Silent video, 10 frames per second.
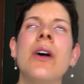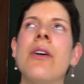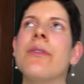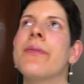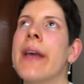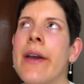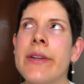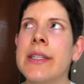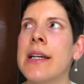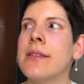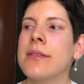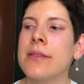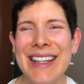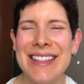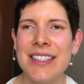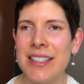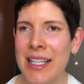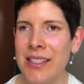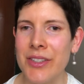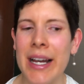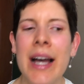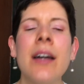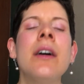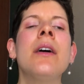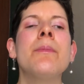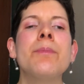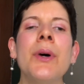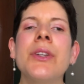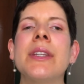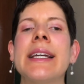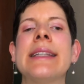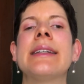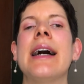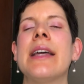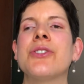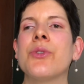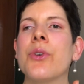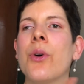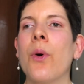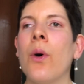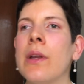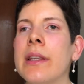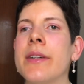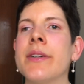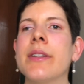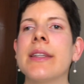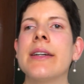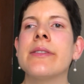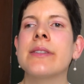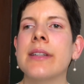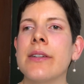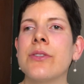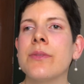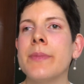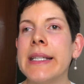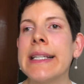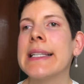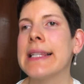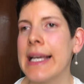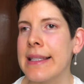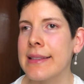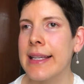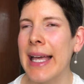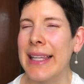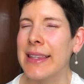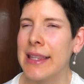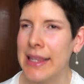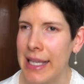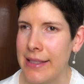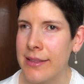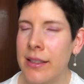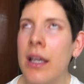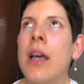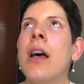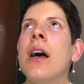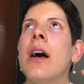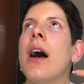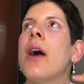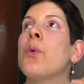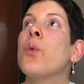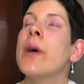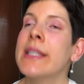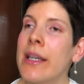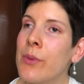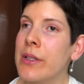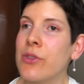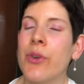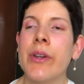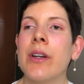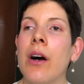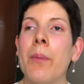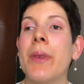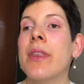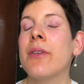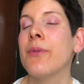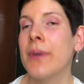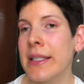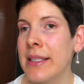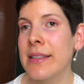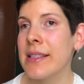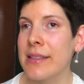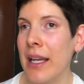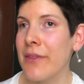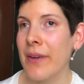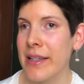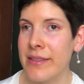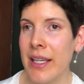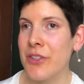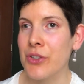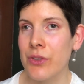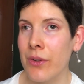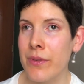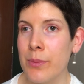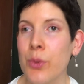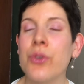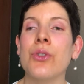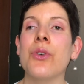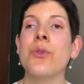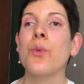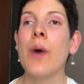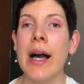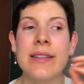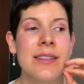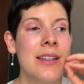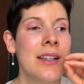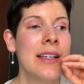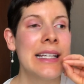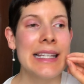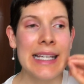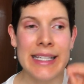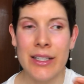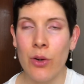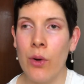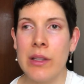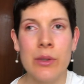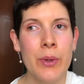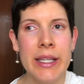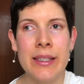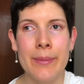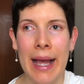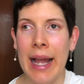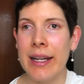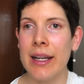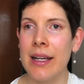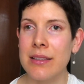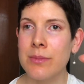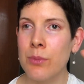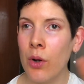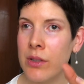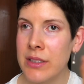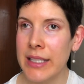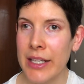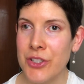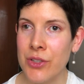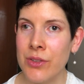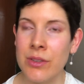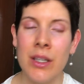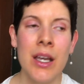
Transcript: fairy tales, etc. But then as you grow older, there starts being less and less. When I was growing up, the fantasy sci-fi section of the bookstore was like all the way in the back, a small section,